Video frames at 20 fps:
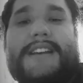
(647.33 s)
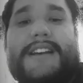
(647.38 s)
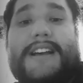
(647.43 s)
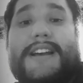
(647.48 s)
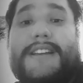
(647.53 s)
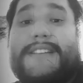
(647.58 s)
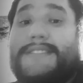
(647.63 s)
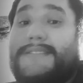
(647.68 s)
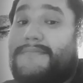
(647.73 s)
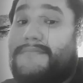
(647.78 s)

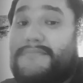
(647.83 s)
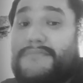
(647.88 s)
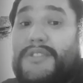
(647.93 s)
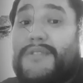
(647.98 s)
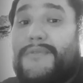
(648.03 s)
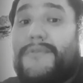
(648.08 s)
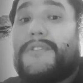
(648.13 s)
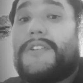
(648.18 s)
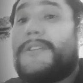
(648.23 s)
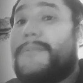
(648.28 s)
I
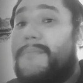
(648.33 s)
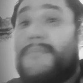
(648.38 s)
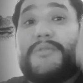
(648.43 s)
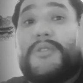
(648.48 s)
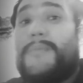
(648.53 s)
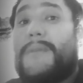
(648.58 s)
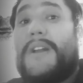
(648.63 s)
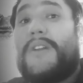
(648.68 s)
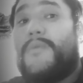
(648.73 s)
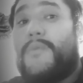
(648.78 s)
confirm,
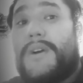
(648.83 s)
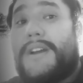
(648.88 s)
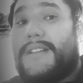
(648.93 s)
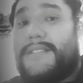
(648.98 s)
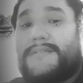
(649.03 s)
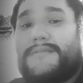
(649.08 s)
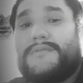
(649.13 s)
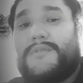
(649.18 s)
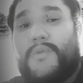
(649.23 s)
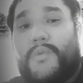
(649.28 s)
no matter what,